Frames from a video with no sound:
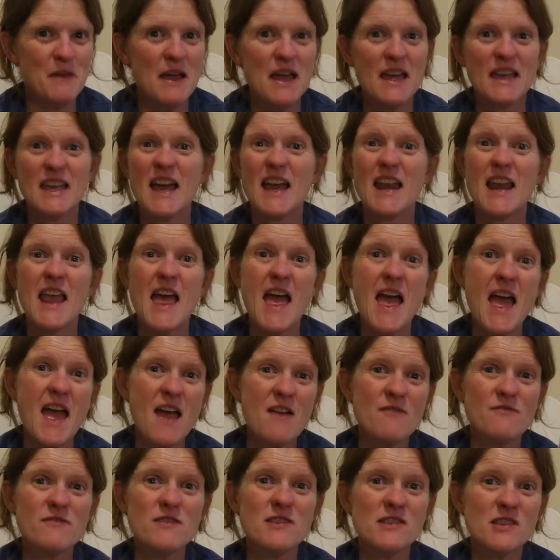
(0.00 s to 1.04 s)
getting
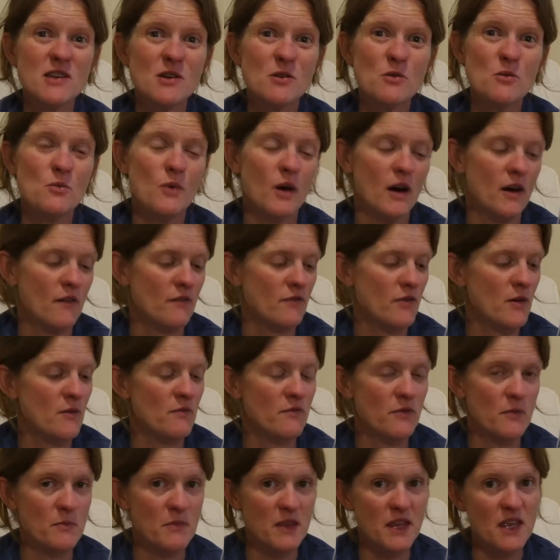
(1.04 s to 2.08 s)
every single one of them
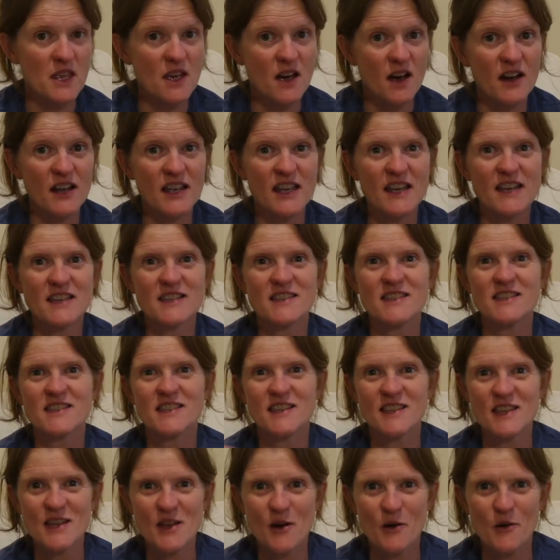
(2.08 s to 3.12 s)
from the youngest to
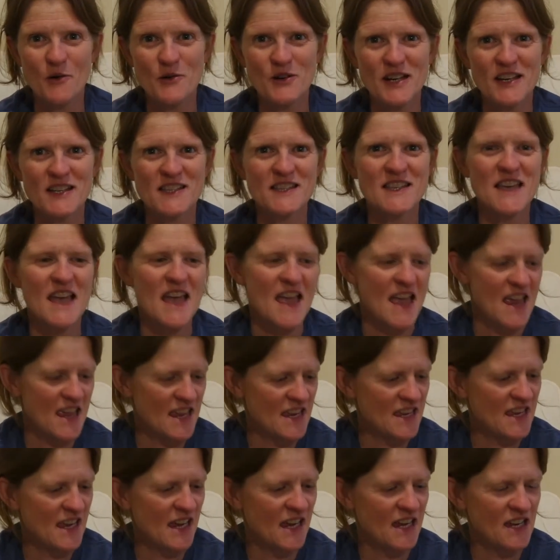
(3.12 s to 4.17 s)
the oldest
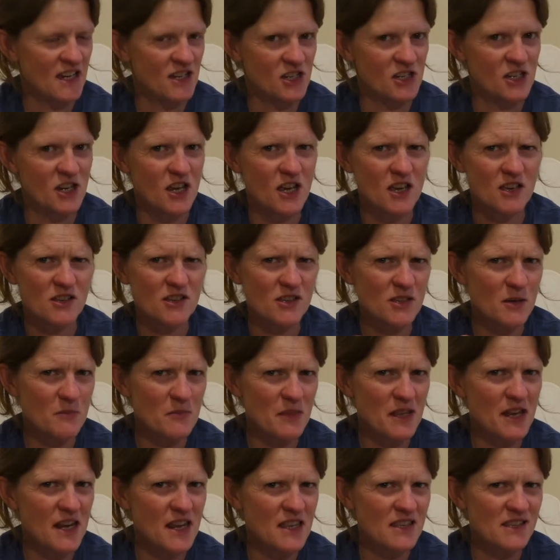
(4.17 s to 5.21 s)
engaged,
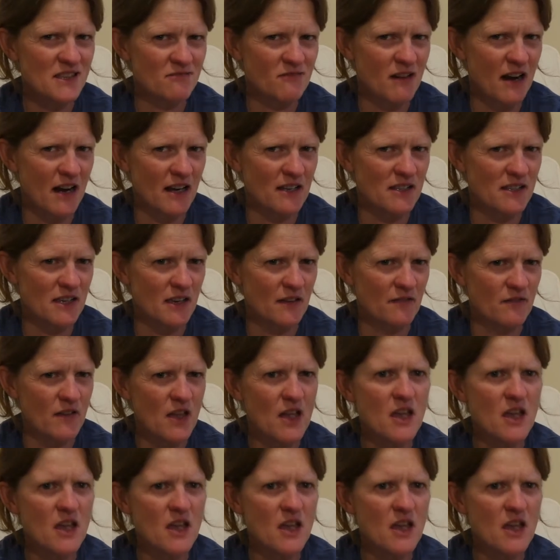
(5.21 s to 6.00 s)
something interactive.